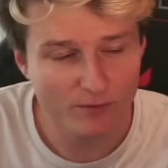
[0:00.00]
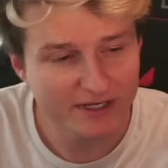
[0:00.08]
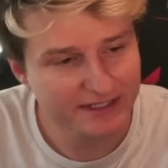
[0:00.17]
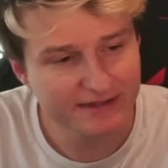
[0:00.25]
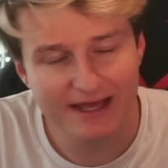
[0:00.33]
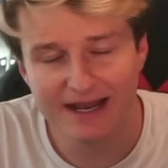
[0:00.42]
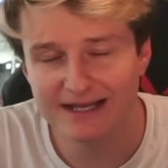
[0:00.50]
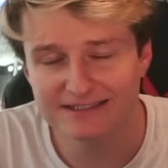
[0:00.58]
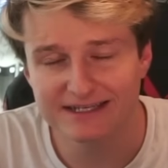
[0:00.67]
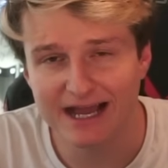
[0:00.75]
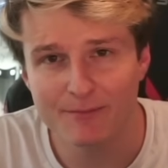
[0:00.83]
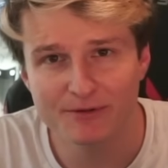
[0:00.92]
the reason that
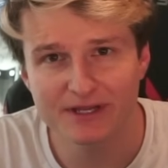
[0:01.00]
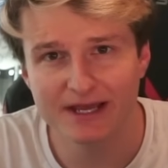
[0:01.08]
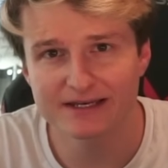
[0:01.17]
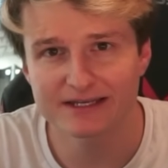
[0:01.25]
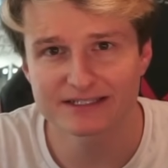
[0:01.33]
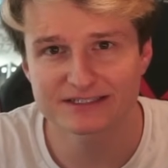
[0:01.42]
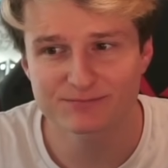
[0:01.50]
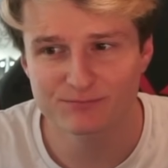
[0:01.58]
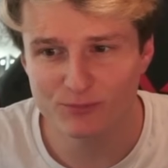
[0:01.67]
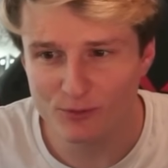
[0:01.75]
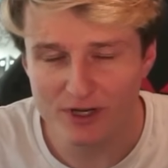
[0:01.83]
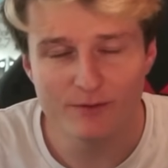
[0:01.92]
hasn't happened yet is
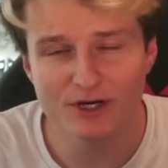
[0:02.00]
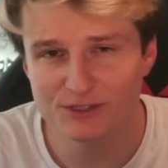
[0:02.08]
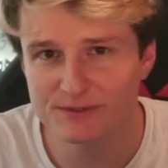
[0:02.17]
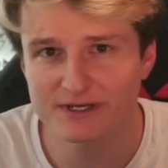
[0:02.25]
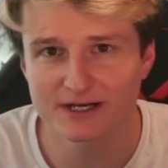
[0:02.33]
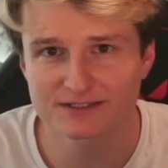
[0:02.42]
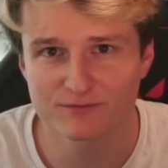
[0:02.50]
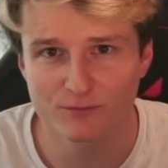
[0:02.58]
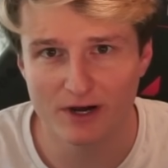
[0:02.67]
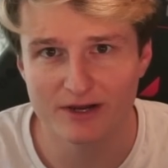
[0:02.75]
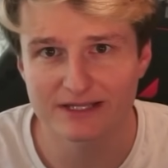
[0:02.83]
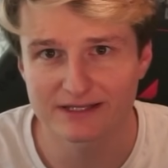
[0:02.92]
pretty much because of
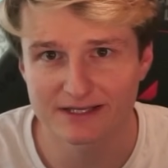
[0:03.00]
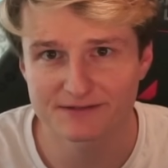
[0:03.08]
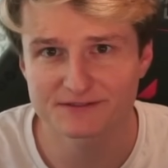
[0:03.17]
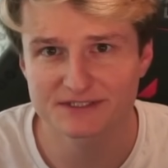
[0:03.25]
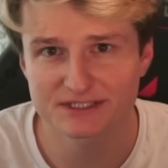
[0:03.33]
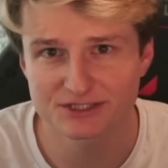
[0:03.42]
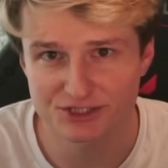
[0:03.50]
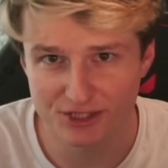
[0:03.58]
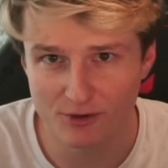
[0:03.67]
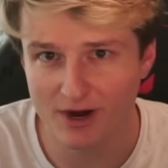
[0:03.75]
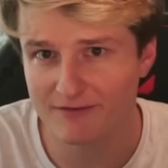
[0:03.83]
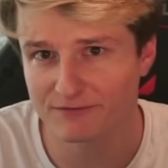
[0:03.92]
where he lives
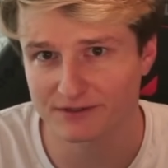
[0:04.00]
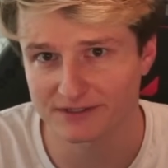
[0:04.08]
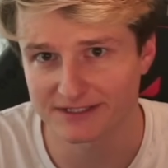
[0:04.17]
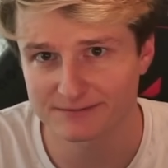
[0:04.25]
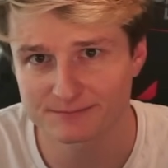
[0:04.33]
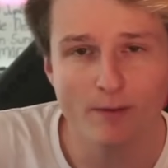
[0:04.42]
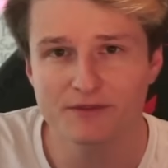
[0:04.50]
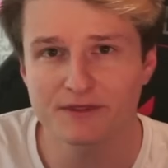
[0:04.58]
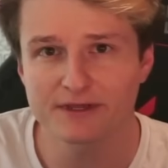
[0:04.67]
geographically. You're probably